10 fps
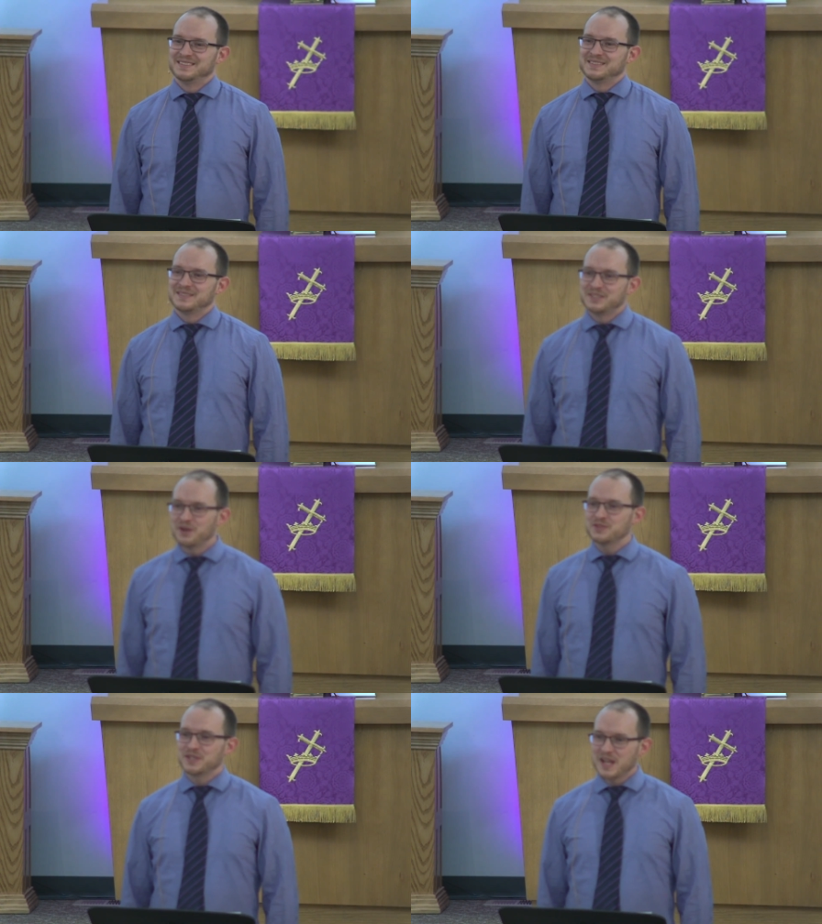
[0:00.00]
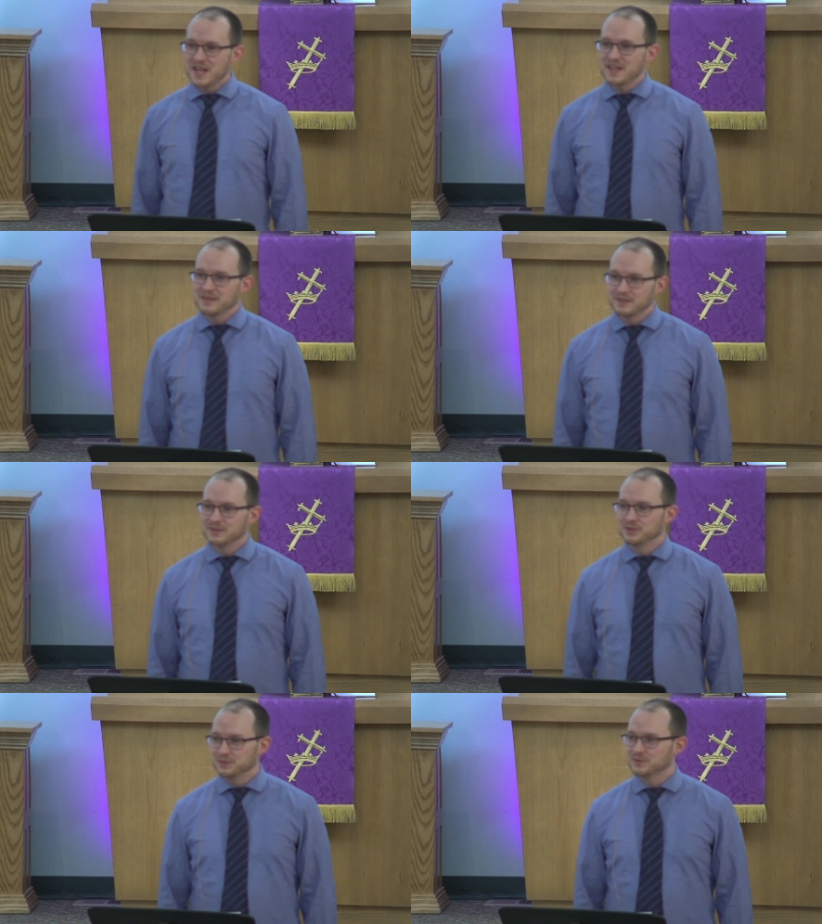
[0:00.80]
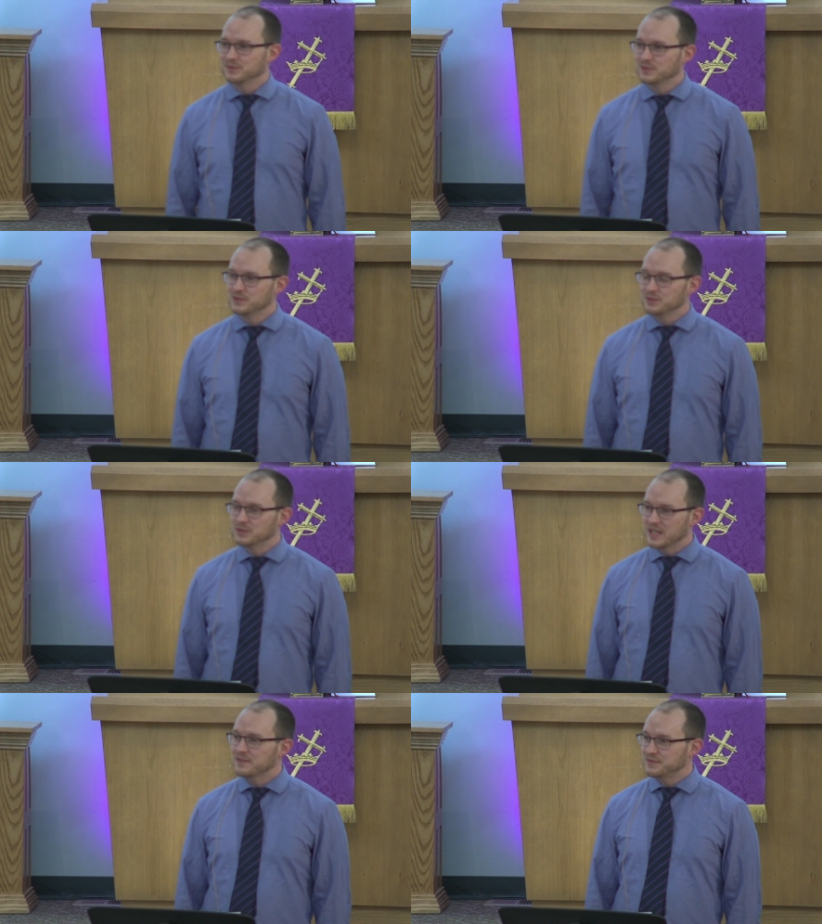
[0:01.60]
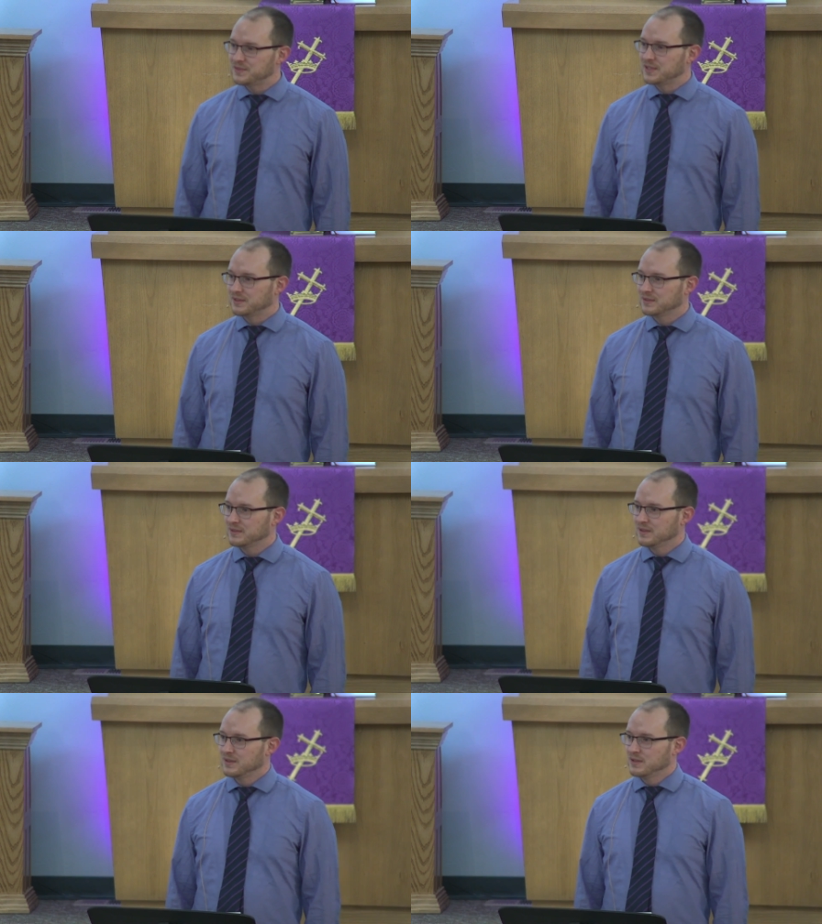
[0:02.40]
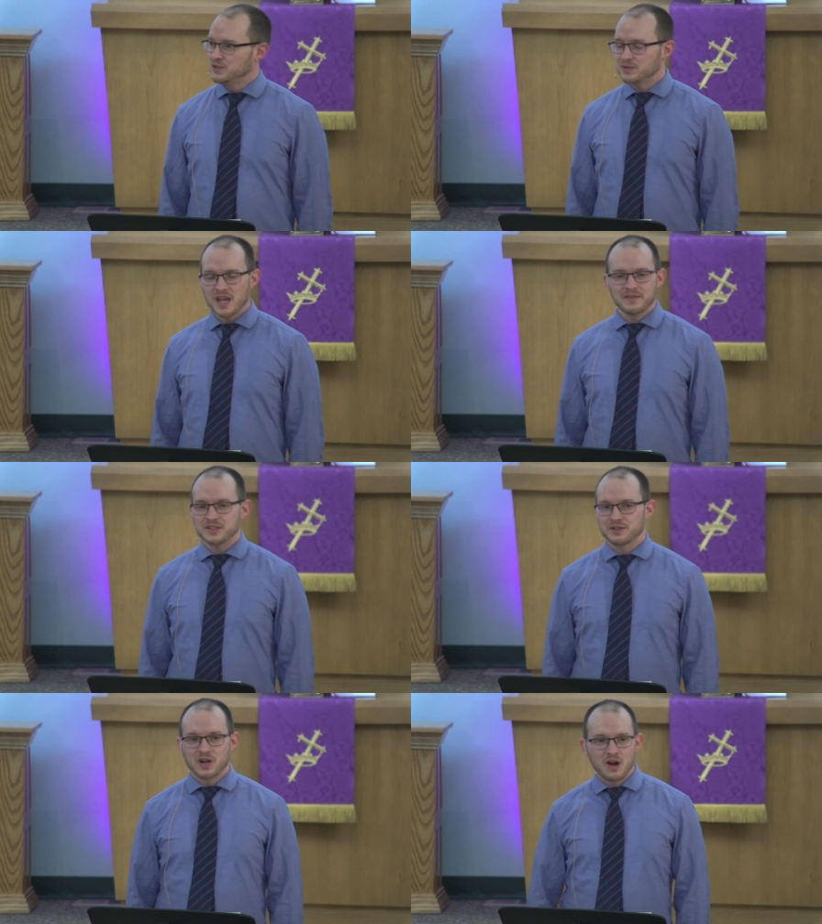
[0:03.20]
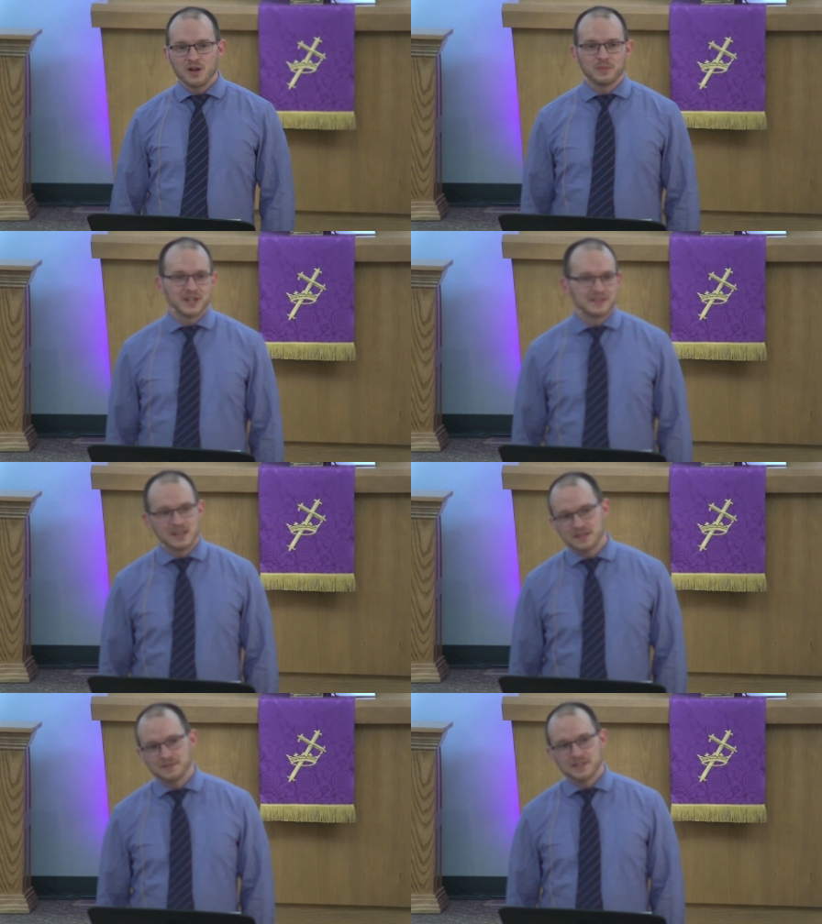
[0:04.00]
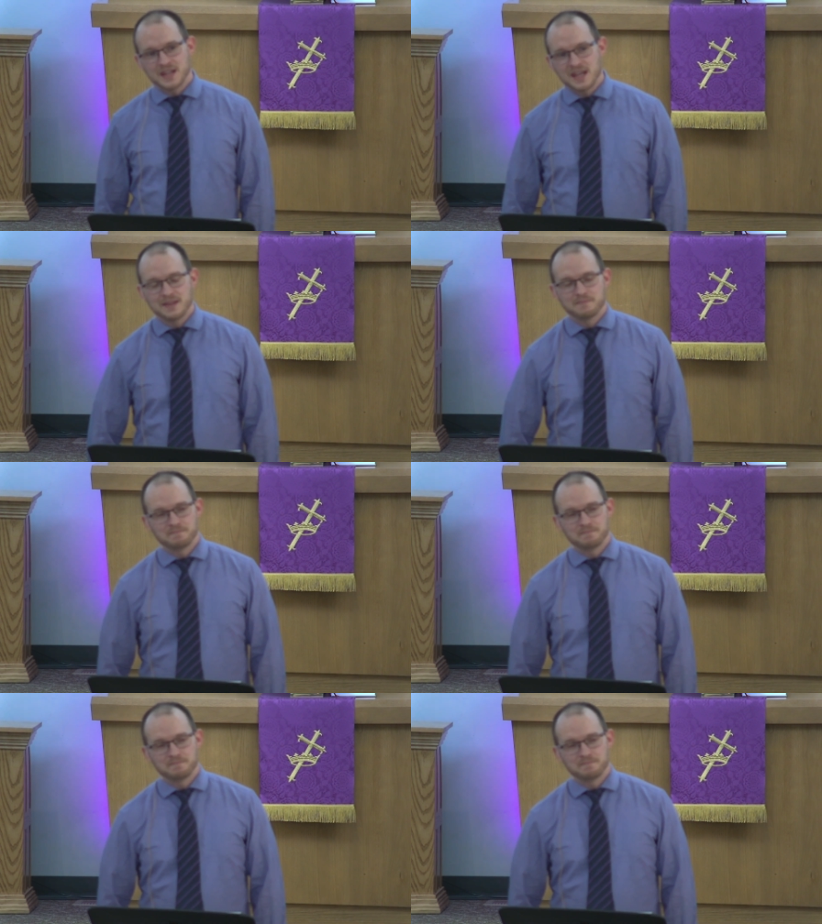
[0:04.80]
no, today you, you lived, you gave it your all, but at the end of the day,